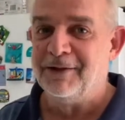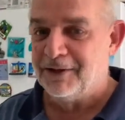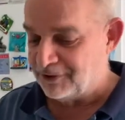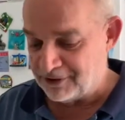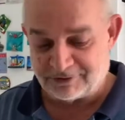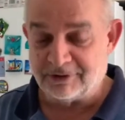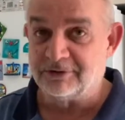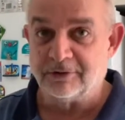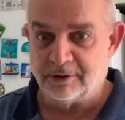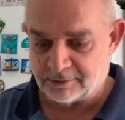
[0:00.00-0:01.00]
This
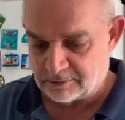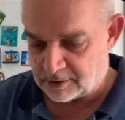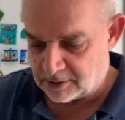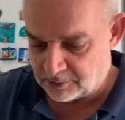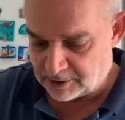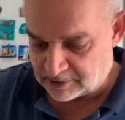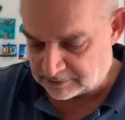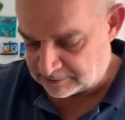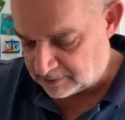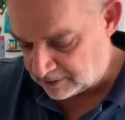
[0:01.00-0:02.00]
dessert is not healthy in the
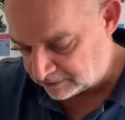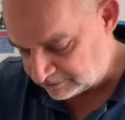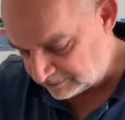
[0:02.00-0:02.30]
slightest.